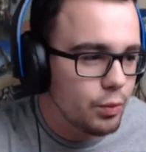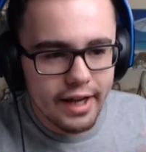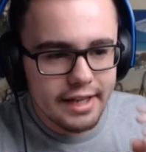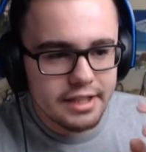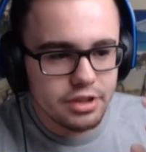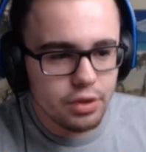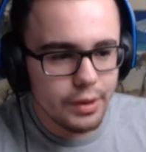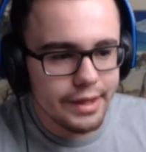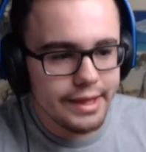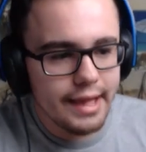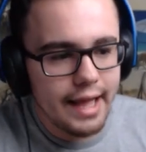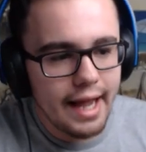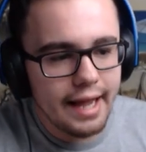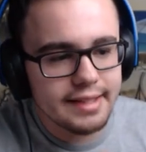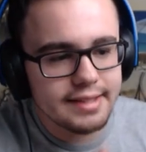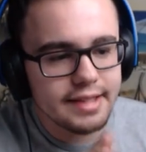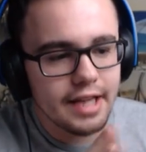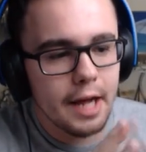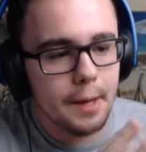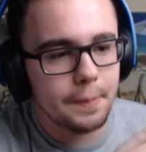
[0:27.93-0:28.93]
Okay, so in
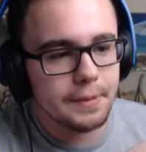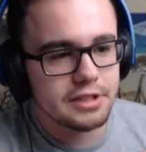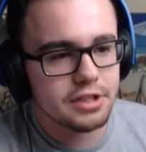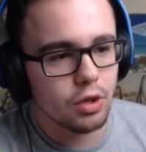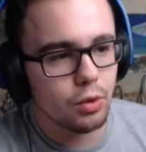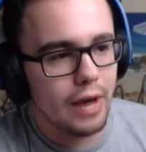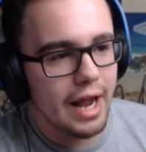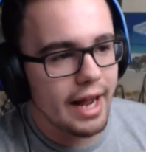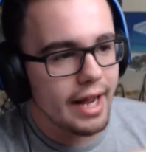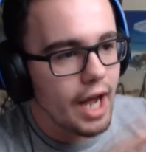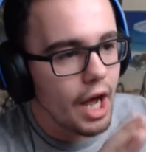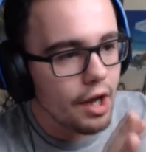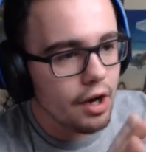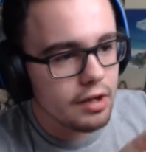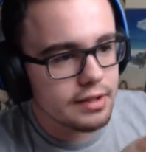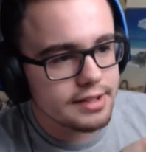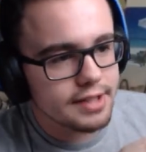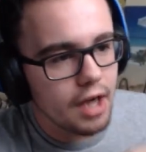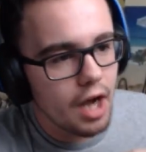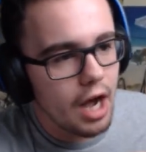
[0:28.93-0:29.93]
last episode, I got
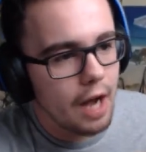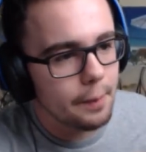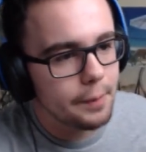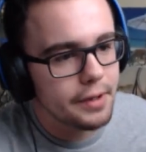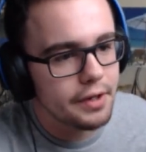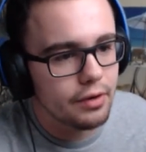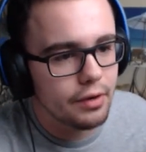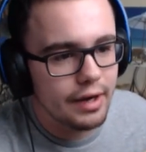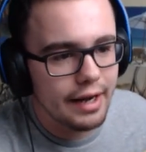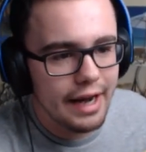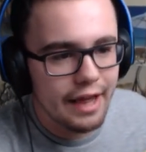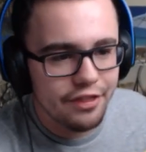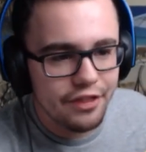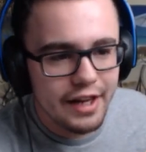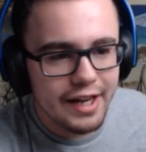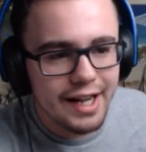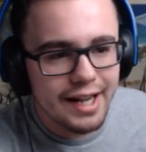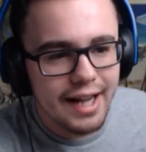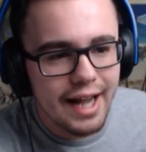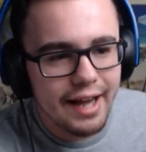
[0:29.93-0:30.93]
on top here, and I
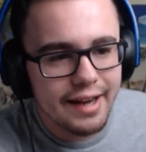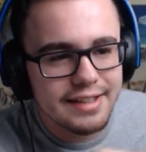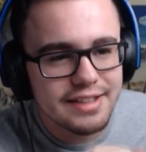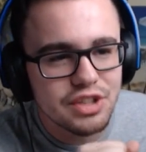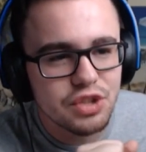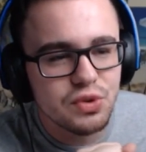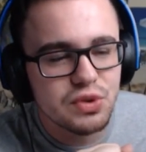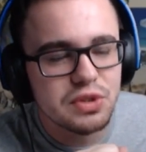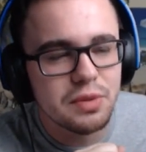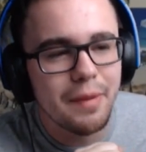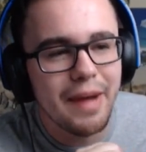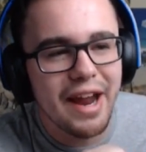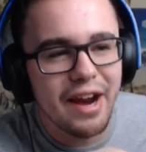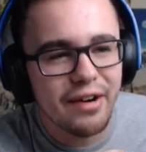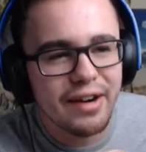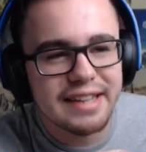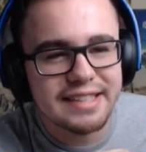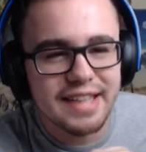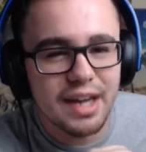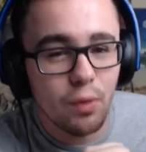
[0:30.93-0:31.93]
think I got into some
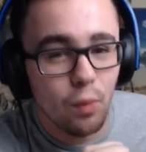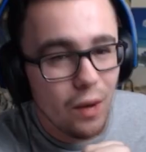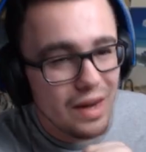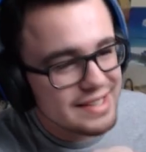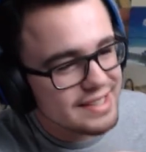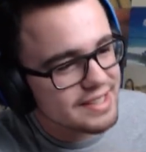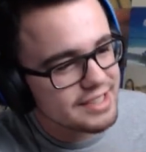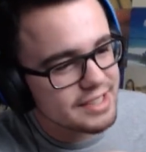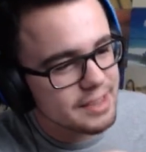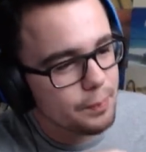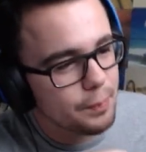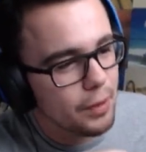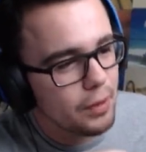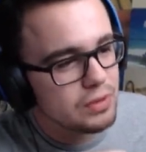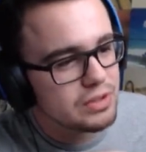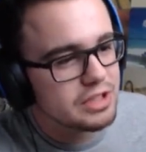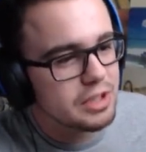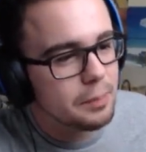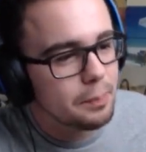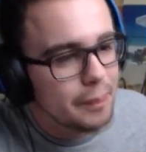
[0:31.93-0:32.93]
areas I wasn't
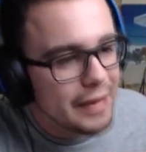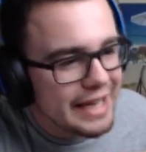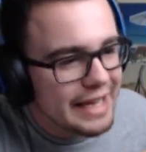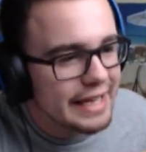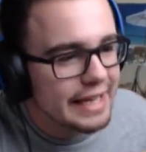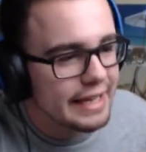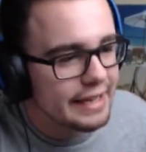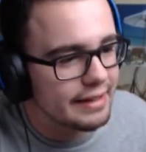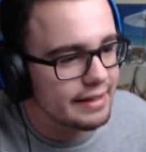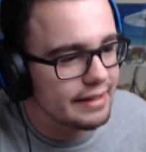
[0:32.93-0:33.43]
supposed to be